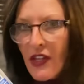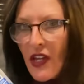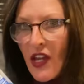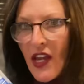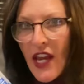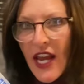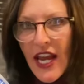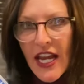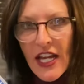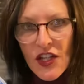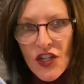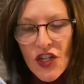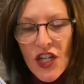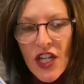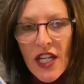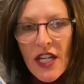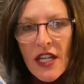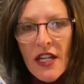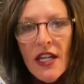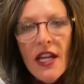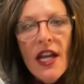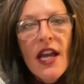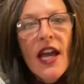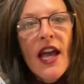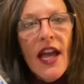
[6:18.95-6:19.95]

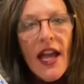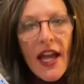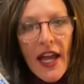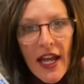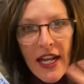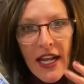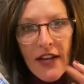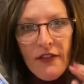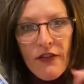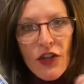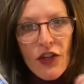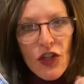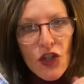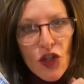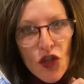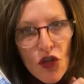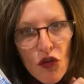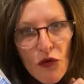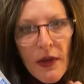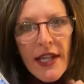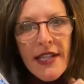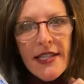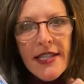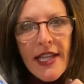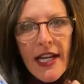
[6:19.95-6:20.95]
HE, and every 2
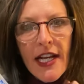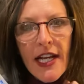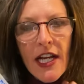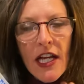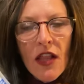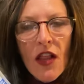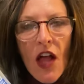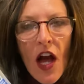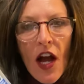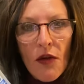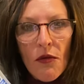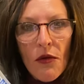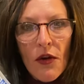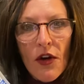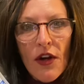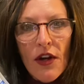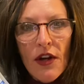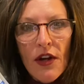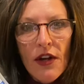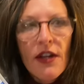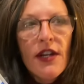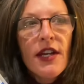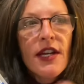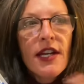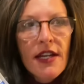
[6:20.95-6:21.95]
weeks like clockwork,